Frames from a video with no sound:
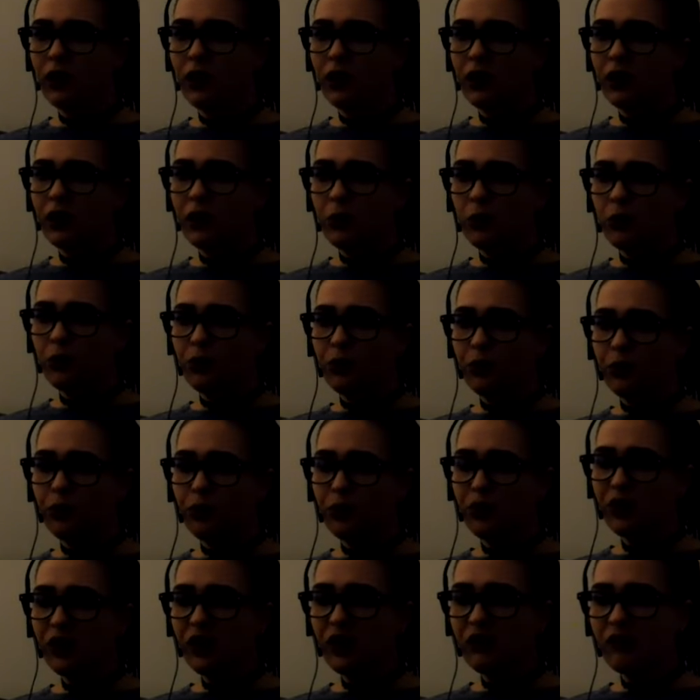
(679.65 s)
Kano.
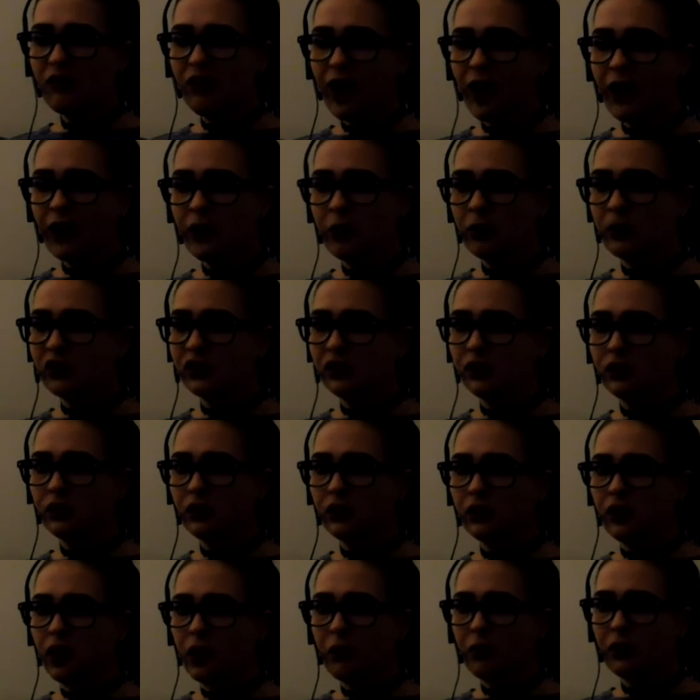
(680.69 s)
Pretty violent, but
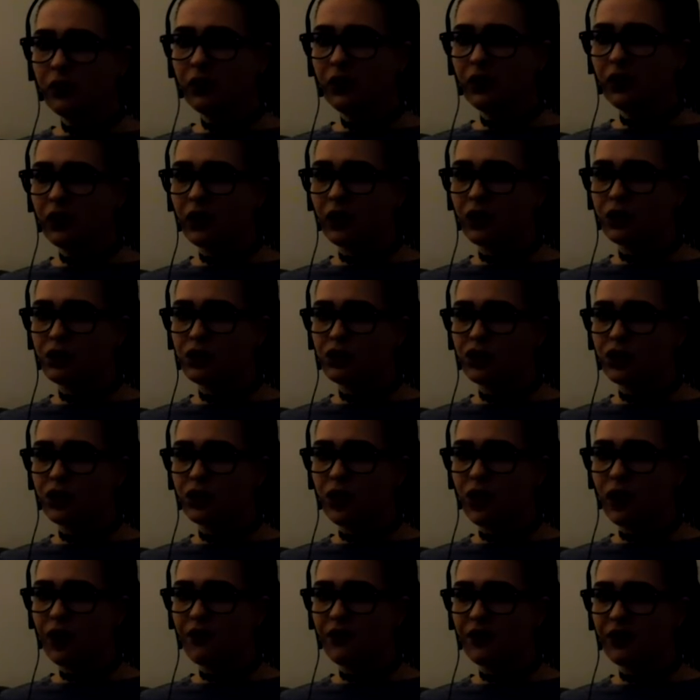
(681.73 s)
still not beating
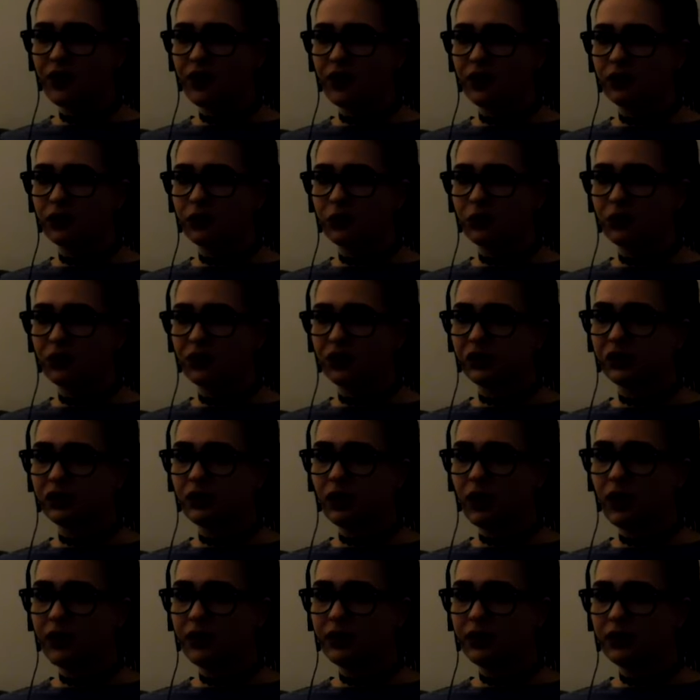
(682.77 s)
Kenshi. I think he's the worst
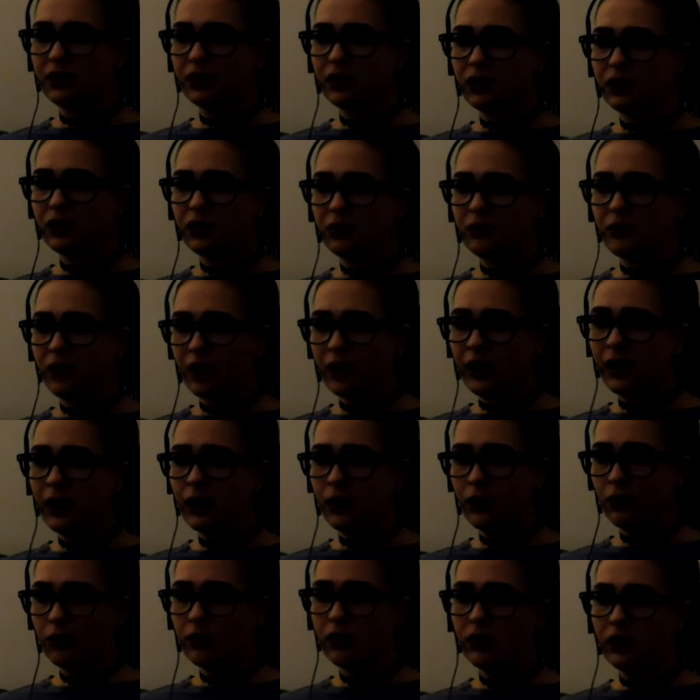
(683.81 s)
at the time right
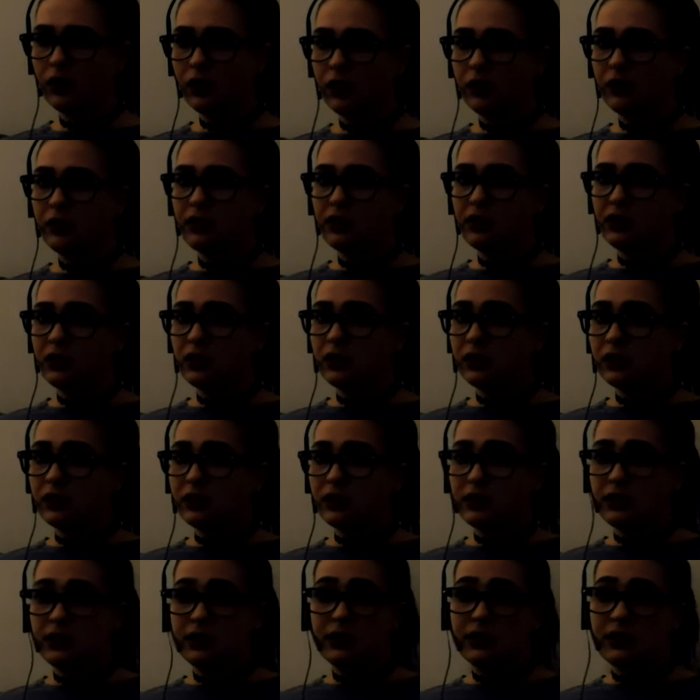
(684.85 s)
now.
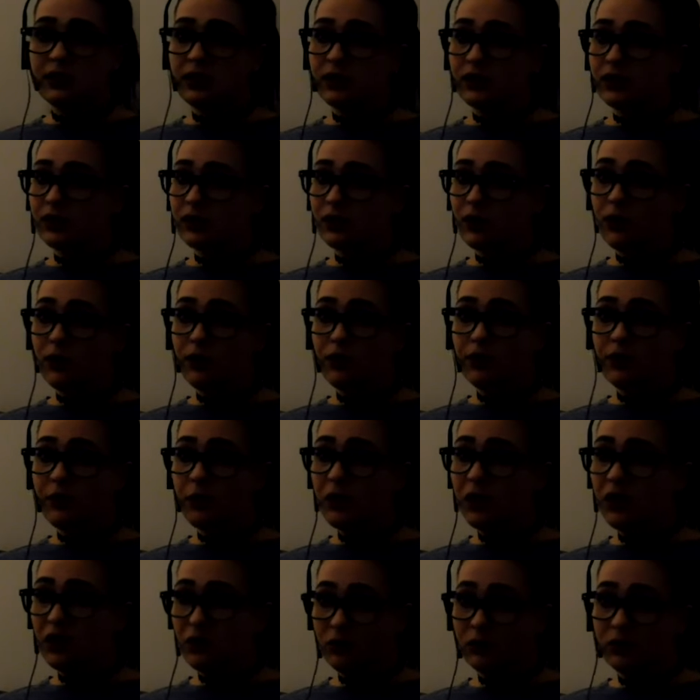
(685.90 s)
So, I
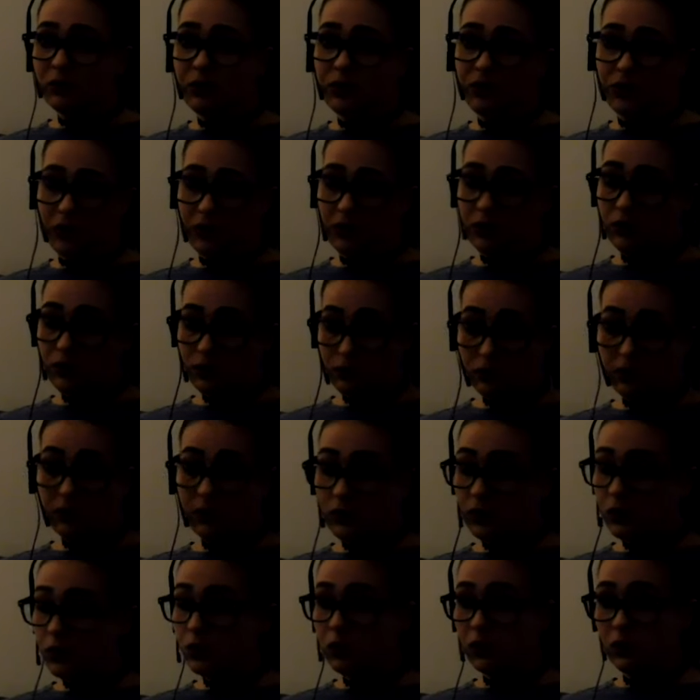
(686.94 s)
mean, that was pretty
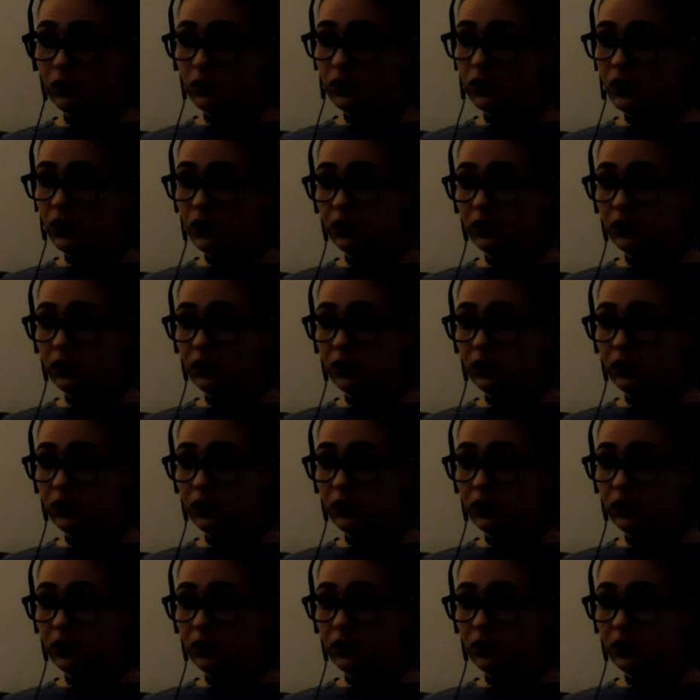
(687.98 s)
cool and